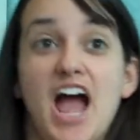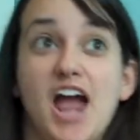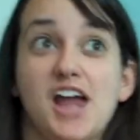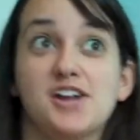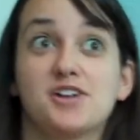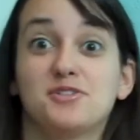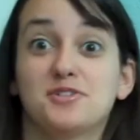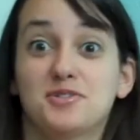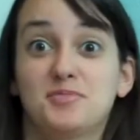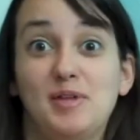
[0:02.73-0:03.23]

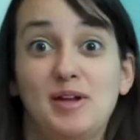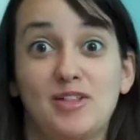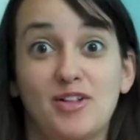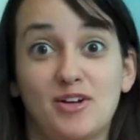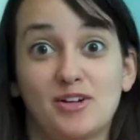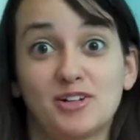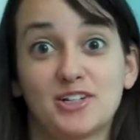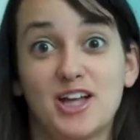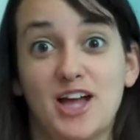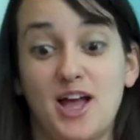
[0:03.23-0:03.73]
I know it's been a
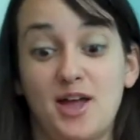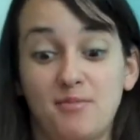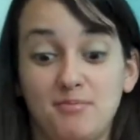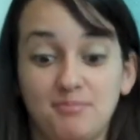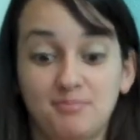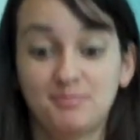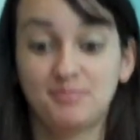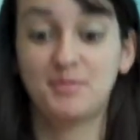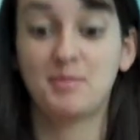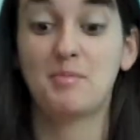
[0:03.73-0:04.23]
long time,
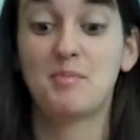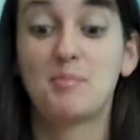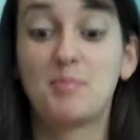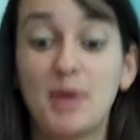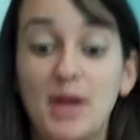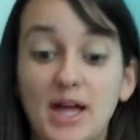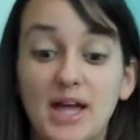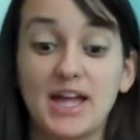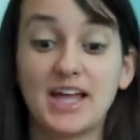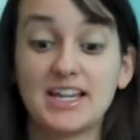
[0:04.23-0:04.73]

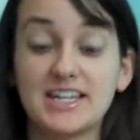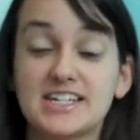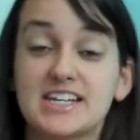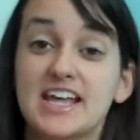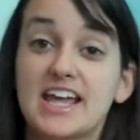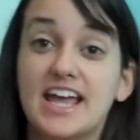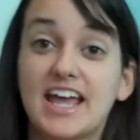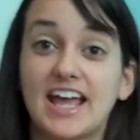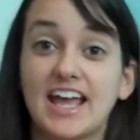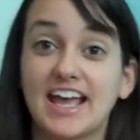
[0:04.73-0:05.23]

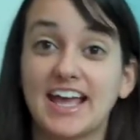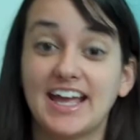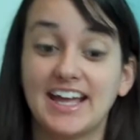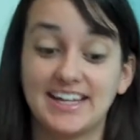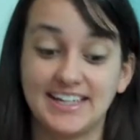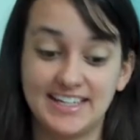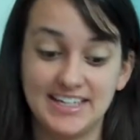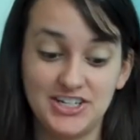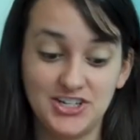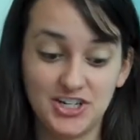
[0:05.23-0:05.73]
but
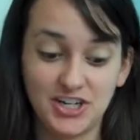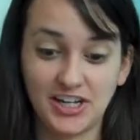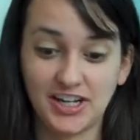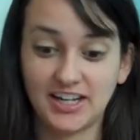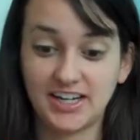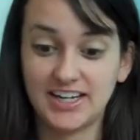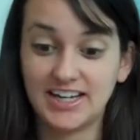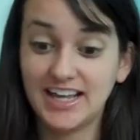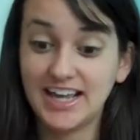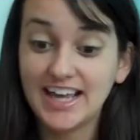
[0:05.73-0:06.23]
Hanny Jean.
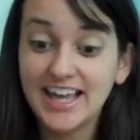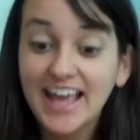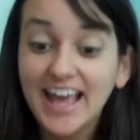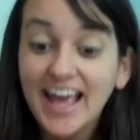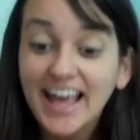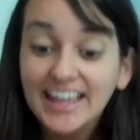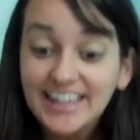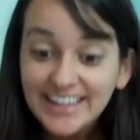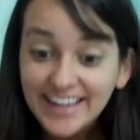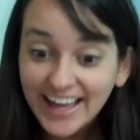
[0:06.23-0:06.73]

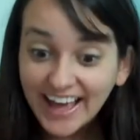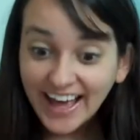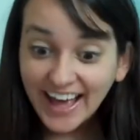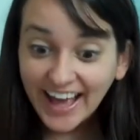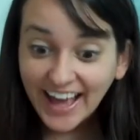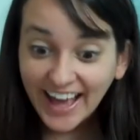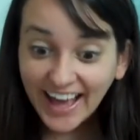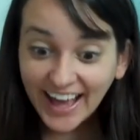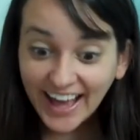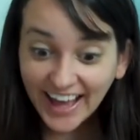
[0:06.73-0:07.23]
Is,
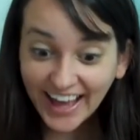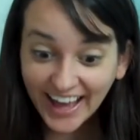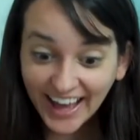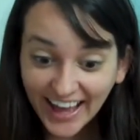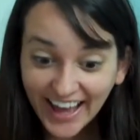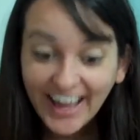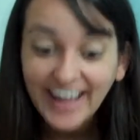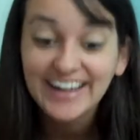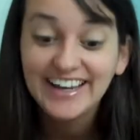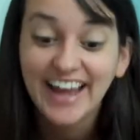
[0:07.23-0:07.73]

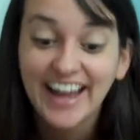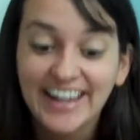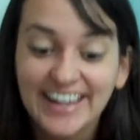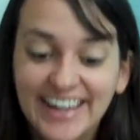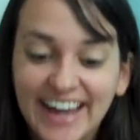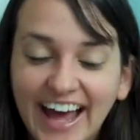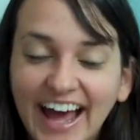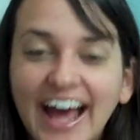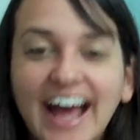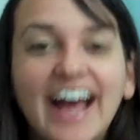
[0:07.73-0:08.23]
I did.
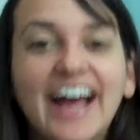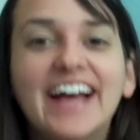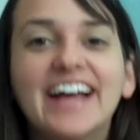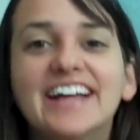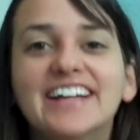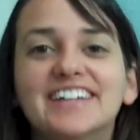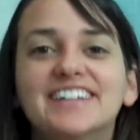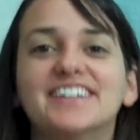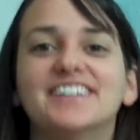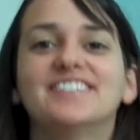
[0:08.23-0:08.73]

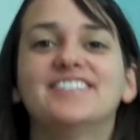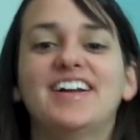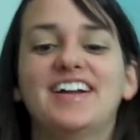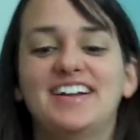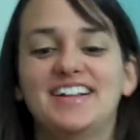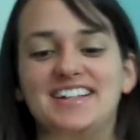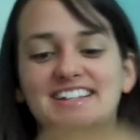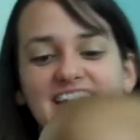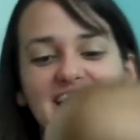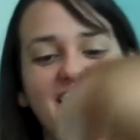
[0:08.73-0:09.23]
Did
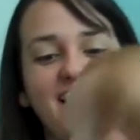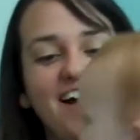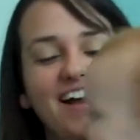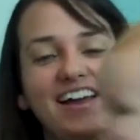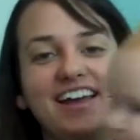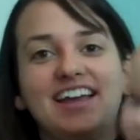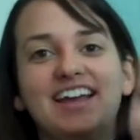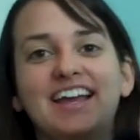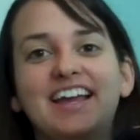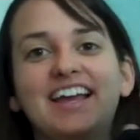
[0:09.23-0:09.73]
we to say
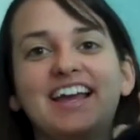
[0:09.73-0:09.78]
hi?